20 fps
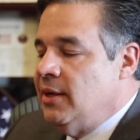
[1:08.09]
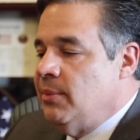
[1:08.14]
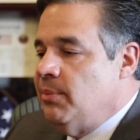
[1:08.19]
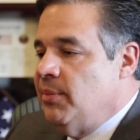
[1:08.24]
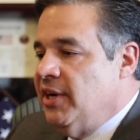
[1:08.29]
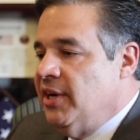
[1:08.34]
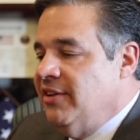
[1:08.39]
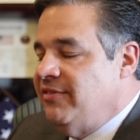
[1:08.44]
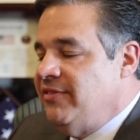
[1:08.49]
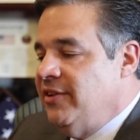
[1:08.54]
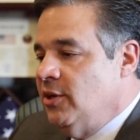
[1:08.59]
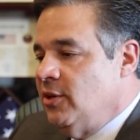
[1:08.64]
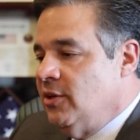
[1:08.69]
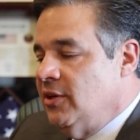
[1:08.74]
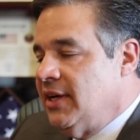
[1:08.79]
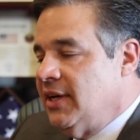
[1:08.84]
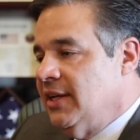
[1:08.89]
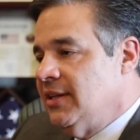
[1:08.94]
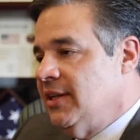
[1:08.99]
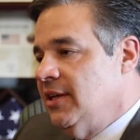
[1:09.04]
but if you
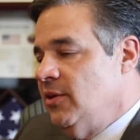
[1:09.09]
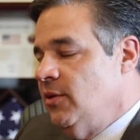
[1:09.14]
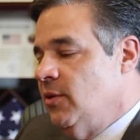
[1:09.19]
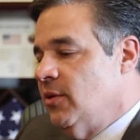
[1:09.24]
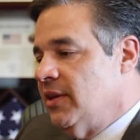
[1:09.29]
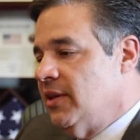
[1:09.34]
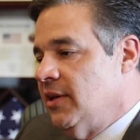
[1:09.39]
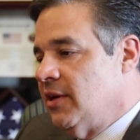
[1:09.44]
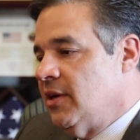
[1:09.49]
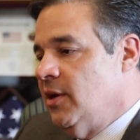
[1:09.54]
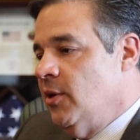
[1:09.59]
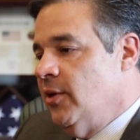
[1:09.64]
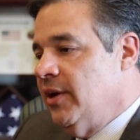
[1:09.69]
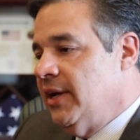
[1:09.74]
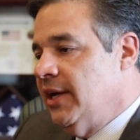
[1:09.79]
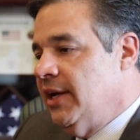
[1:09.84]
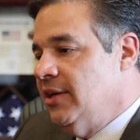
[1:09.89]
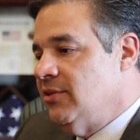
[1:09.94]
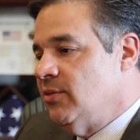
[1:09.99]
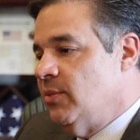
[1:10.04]
look at the North Dakota
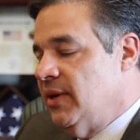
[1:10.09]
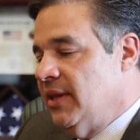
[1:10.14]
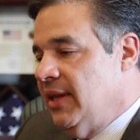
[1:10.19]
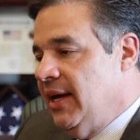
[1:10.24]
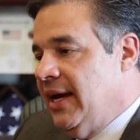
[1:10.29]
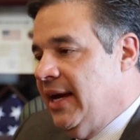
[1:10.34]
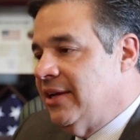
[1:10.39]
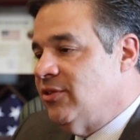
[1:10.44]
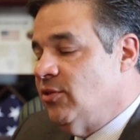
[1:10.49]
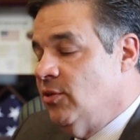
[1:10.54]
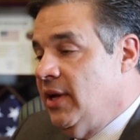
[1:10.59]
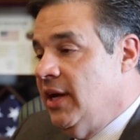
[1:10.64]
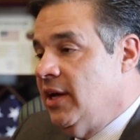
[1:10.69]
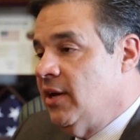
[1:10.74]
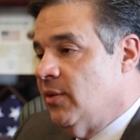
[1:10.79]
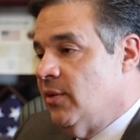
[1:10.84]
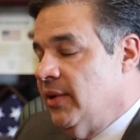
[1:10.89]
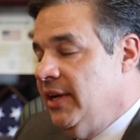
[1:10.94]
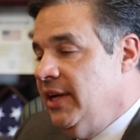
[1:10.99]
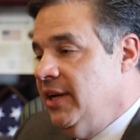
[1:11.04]
case, where they actually
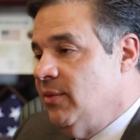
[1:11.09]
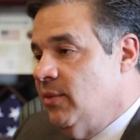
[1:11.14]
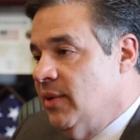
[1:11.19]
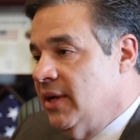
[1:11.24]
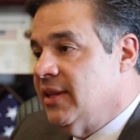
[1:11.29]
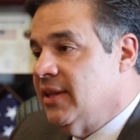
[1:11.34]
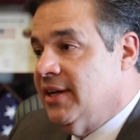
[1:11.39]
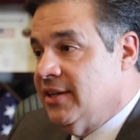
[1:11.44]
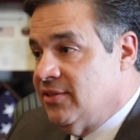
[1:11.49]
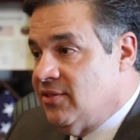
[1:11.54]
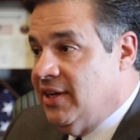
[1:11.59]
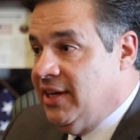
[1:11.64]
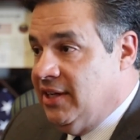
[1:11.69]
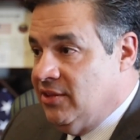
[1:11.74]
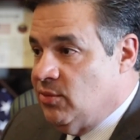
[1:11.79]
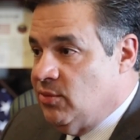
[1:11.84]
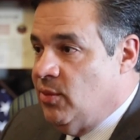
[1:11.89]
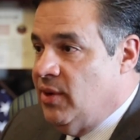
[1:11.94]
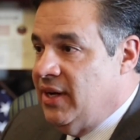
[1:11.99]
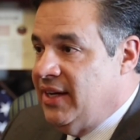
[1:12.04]
agreed with us
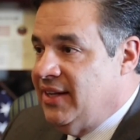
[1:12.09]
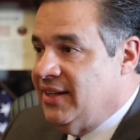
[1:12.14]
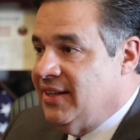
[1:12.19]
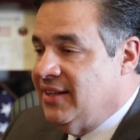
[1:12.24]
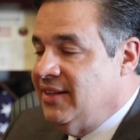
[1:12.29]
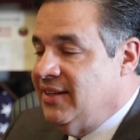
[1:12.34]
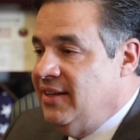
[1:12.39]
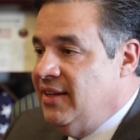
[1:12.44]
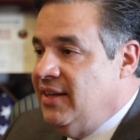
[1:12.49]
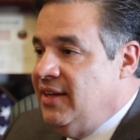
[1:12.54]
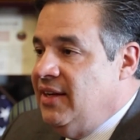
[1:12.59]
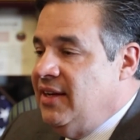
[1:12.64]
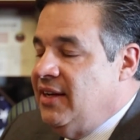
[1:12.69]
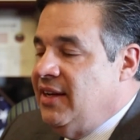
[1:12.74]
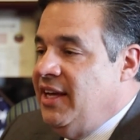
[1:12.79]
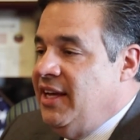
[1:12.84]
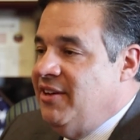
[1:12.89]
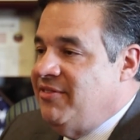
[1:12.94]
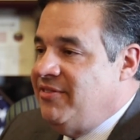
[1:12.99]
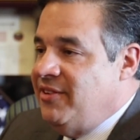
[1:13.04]
as well,
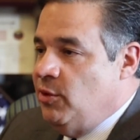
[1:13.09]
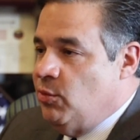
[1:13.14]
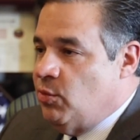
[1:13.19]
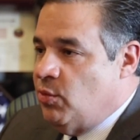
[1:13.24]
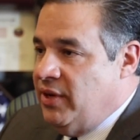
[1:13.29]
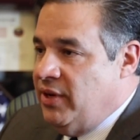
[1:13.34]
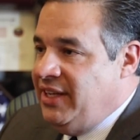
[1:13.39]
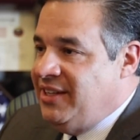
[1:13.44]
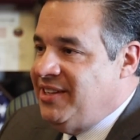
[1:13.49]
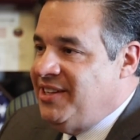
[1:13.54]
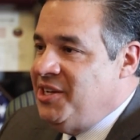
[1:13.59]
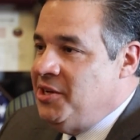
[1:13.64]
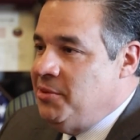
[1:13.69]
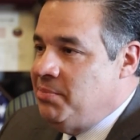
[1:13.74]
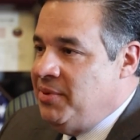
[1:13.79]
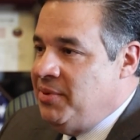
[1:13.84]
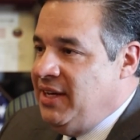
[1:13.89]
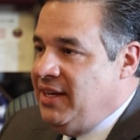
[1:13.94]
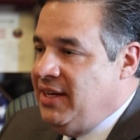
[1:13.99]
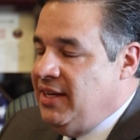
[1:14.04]
if you read the
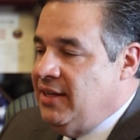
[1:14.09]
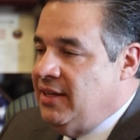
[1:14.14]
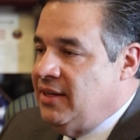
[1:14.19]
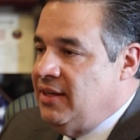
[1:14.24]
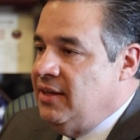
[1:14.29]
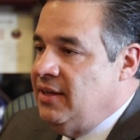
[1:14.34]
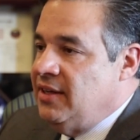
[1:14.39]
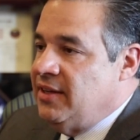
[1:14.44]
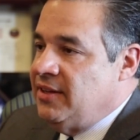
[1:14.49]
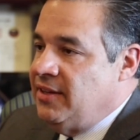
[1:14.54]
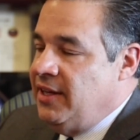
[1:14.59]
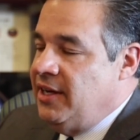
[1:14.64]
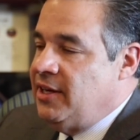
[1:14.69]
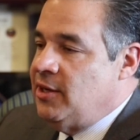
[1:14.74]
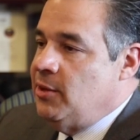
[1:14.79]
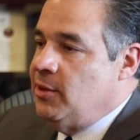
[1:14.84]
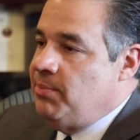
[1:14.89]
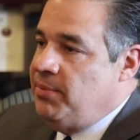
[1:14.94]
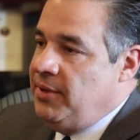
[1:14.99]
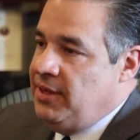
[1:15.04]
opinion,
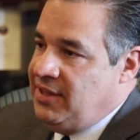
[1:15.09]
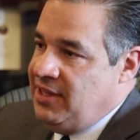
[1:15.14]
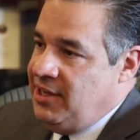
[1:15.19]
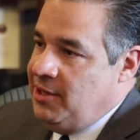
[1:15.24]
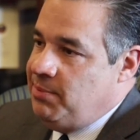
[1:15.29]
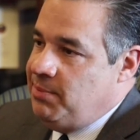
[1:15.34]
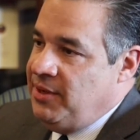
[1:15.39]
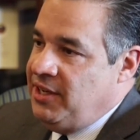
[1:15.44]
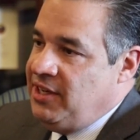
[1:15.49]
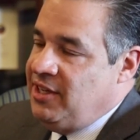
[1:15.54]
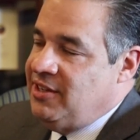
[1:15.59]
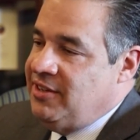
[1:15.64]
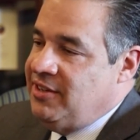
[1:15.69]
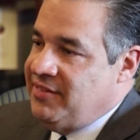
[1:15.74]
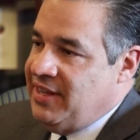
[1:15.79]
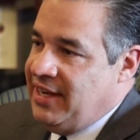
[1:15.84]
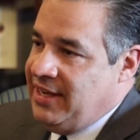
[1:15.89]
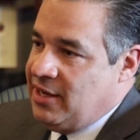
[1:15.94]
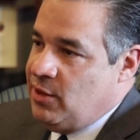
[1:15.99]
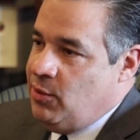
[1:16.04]
the opinion of
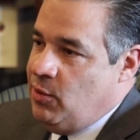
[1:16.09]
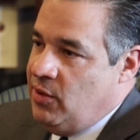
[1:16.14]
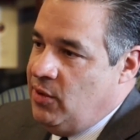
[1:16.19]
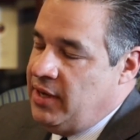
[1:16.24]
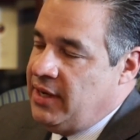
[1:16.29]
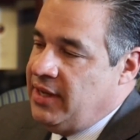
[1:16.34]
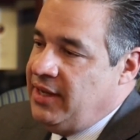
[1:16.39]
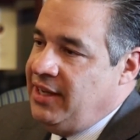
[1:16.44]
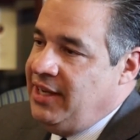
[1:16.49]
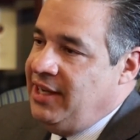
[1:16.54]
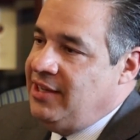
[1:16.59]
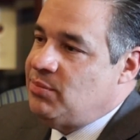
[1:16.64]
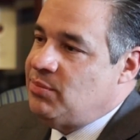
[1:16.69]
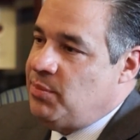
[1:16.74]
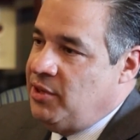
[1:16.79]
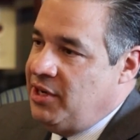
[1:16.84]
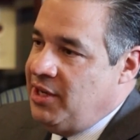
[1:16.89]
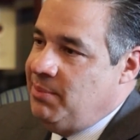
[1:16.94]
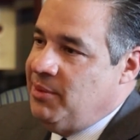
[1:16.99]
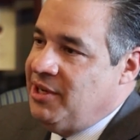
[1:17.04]
that court is
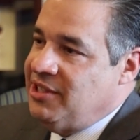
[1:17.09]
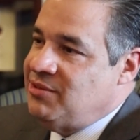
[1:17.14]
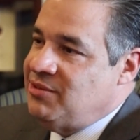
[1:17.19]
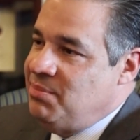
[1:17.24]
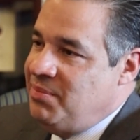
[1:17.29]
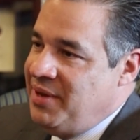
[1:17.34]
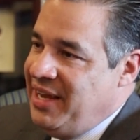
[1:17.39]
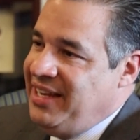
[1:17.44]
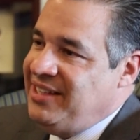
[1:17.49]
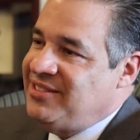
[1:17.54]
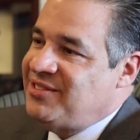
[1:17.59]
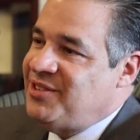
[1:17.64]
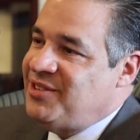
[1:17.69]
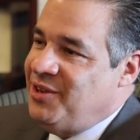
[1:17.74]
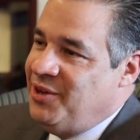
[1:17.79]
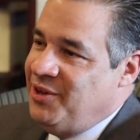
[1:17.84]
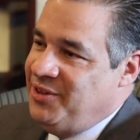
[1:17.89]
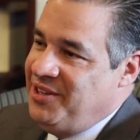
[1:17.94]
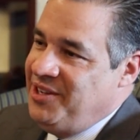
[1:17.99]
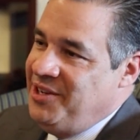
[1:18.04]
pretty much based
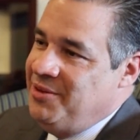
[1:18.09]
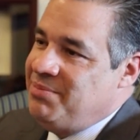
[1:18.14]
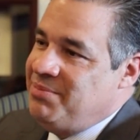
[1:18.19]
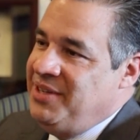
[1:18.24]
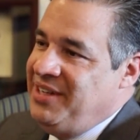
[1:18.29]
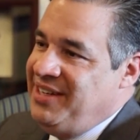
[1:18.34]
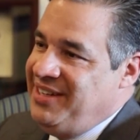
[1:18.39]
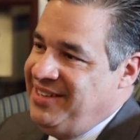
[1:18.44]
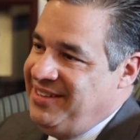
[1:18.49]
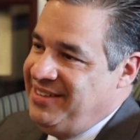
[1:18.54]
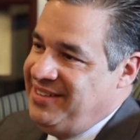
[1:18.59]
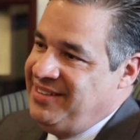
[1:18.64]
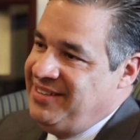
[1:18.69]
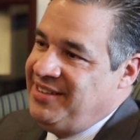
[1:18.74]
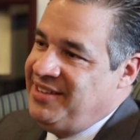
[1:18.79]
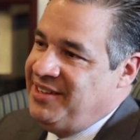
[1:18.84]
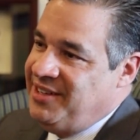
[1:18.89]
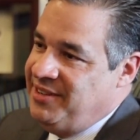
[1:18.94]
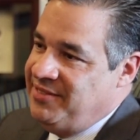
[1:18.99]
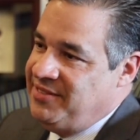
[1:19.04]
on the opinion
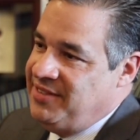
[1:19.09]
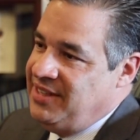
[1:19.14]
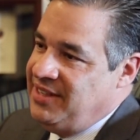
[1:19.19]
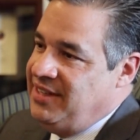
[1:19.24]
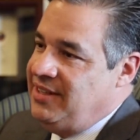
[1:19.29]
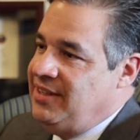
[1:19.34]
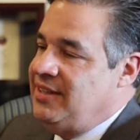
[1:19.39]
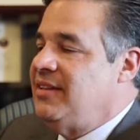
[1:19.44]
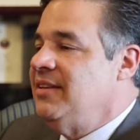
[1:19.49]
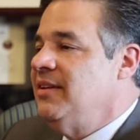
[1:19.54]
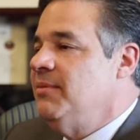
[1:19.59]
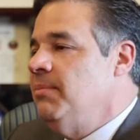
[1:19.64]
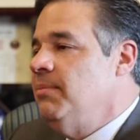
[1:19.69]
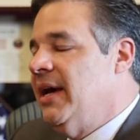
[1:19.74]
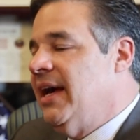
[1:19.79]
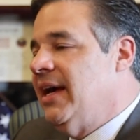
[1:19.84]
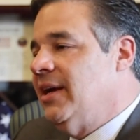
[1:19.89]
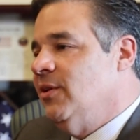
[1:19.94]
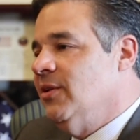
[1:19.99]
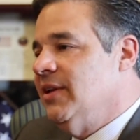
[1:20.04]
of the
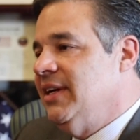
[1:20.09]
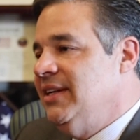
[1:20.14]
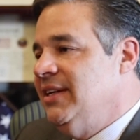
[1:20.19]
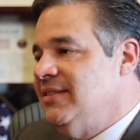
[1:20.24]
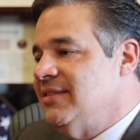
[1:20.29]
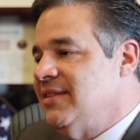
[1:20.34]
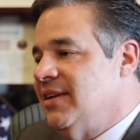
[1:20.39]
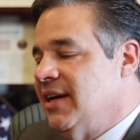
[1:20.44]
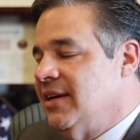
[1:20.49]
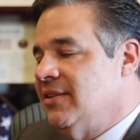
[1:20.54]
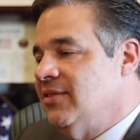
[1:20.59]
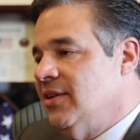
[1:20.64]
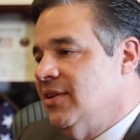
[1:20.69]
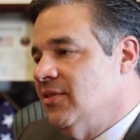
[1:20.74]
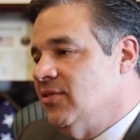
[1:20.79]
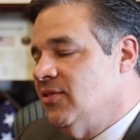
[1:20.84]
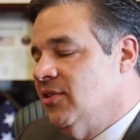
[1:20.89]
battle in Texas.